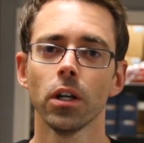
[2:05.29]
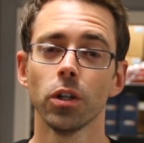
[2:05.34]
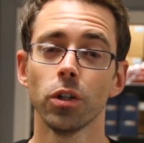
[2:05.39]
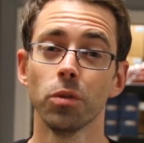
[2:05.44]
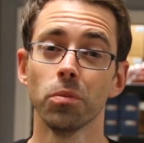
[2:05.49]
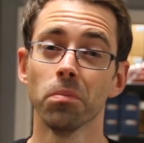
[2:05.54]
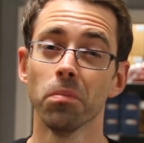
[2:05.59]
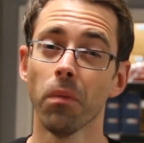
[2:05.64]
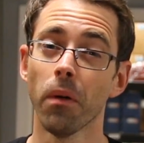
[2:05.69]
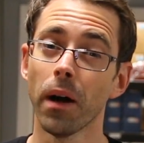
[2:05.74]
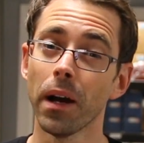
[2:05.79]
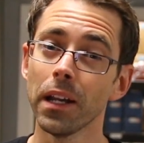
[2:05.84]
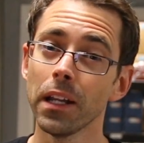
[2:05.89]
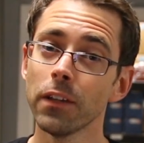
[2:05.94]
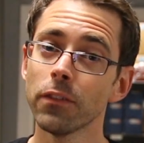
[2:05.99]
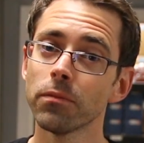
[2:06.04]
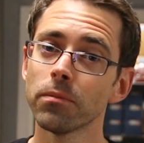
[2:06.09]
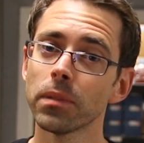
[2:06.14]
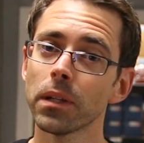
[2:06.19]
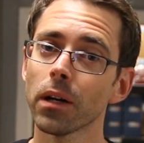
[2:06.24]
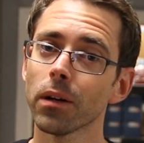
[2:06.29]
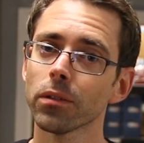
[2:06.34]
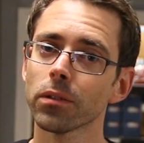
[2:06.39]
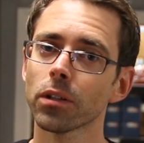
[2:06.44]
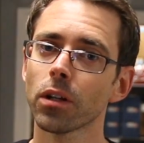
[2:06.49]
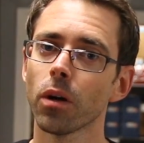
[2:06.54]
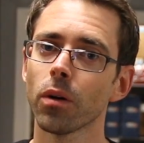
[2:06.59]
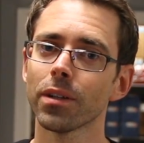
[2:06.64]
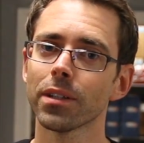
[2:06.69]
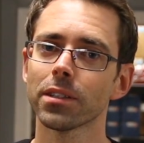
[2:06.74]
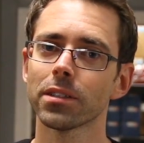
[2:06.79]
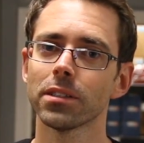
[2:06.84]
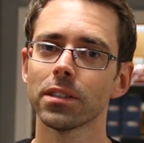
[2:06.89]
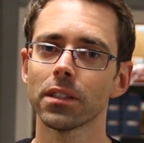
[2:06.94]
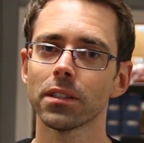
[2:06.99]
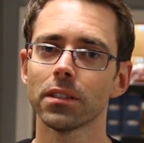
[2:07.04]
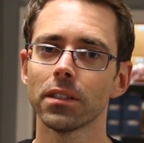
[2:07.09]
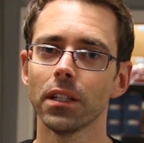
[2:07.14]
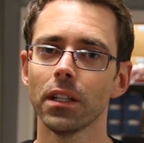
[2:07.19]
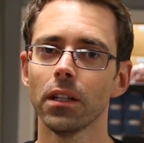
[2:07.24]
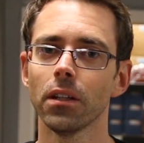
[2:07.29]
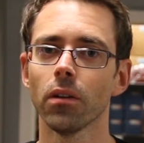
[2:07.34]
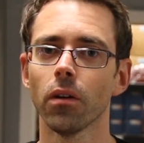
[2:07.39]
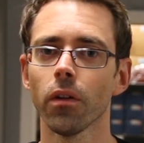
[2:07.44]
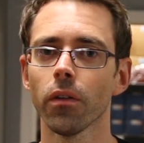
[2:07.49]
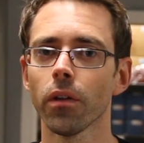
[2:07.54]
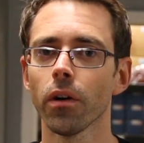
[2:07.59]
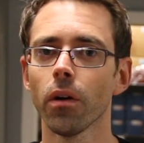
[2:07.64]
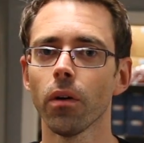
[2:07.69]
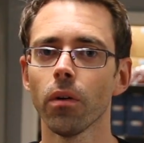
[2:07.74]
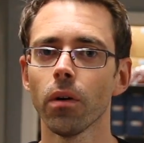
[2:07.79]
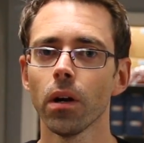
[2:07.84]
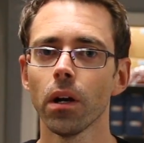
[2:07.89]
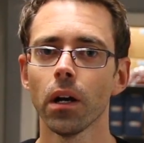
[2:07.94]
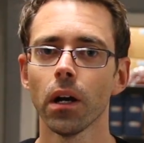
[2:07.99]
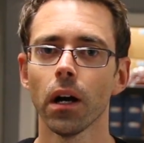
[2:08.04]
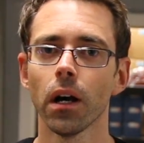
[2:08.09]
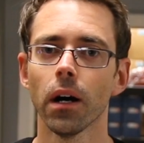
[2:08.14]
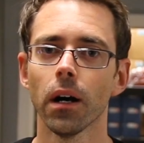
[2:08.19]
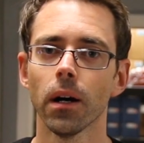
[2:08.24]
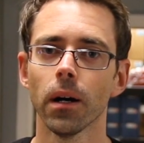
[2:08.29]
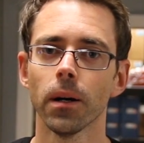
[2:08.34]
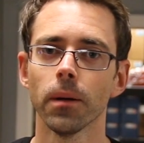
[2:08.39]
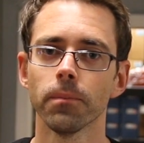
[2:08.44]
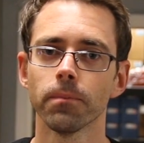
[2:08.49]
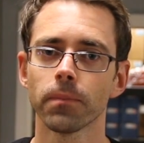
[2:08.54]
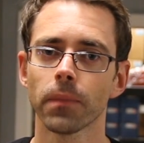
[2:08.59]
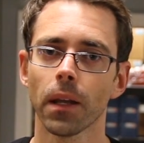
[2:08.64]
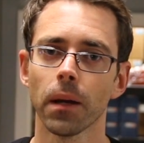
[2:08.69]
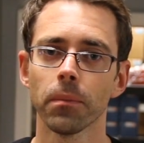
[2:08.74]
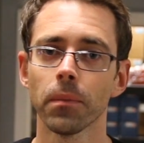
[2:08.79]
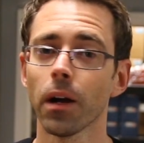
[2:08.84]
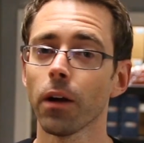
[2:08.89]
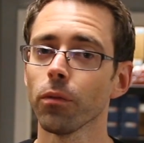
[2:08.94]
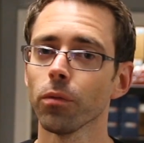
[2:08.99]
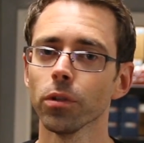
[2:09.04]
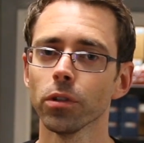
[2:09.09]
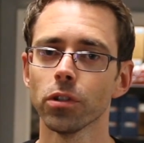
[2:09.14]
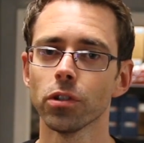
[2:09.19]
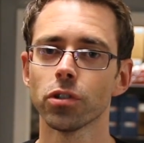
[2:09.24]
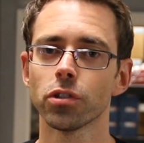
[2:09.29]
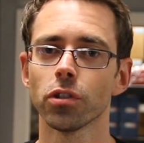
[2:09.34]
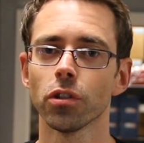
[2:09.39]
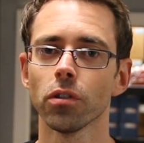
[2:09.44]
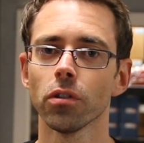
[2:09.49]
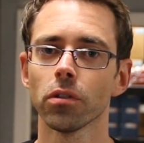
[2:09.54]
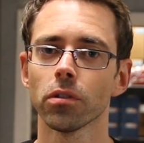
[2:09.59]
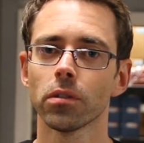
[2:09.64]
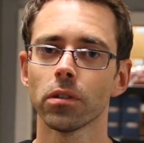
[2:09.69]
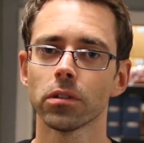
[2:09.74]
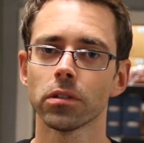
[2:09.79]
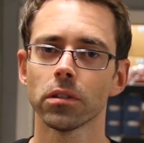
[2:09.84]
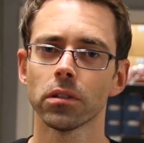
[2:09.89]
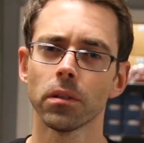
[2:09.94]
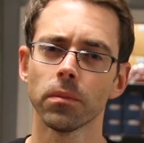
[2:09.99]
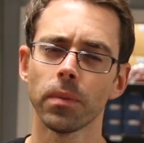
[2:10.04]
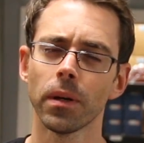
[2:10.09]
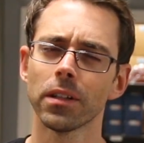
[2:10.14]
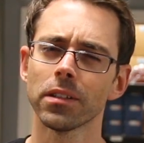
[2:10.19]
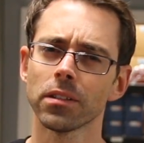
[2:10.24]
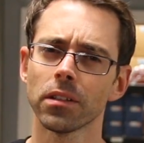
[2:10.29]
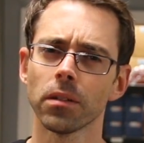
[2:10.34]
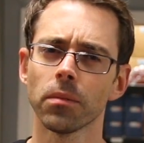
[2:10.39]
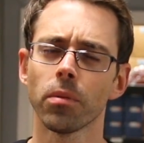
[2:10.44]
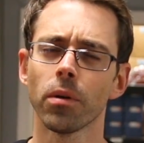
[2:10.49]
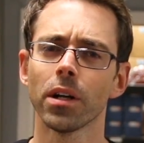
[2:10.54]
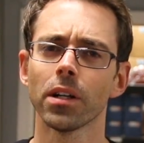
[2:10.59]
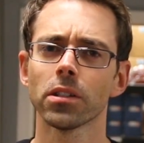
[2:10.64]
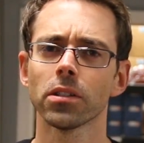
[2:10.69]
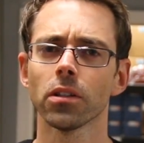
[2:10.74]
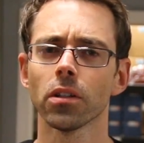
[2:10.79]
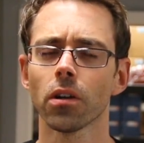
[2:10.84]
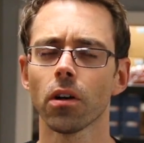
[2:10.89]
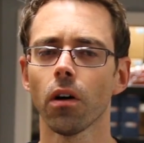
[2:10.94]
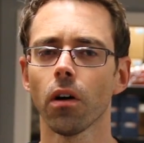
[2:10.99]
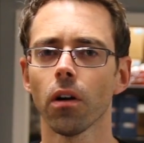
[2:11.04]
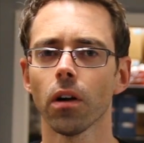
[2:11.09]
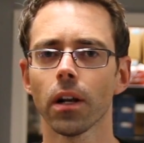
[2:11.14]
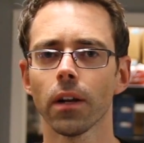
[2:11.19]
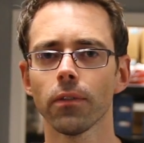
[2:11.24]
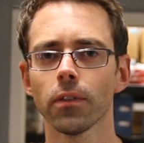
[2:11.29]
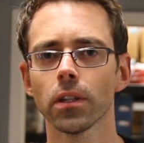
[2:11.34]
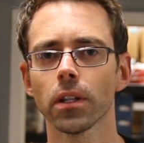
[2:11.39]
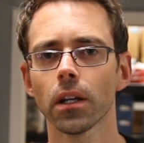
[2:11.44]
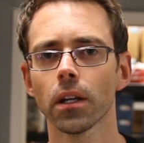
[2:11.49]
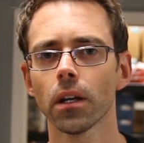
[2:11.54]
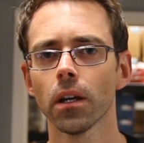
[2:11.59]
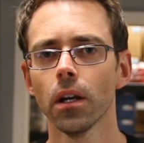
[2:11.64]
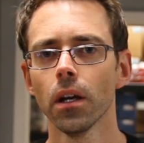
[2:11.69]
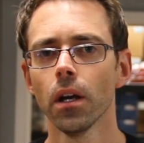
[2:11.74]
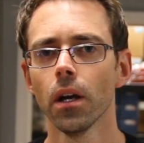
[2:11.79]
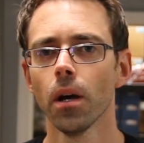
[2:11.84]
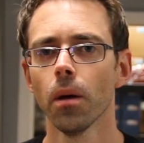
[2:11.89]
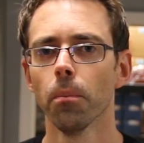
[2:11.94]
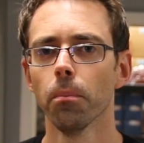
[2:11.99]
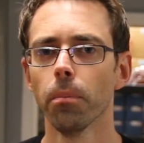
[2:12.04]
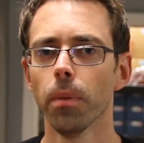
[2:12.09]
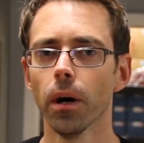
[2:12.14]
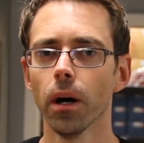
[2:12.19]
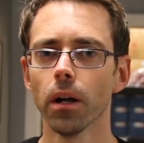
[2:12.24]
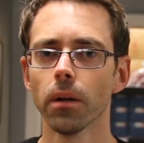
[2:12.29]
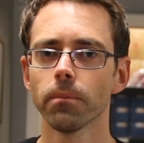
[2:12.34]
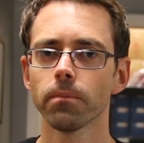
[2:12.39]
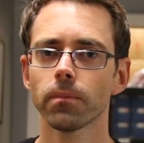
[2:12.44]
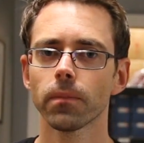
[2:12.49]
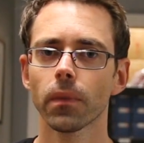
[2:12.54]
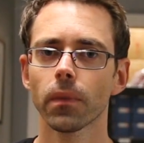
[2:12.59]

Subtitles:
you might even be able to go with a 16, although I'm not really sure because it depends on the brakes on the car and everything. But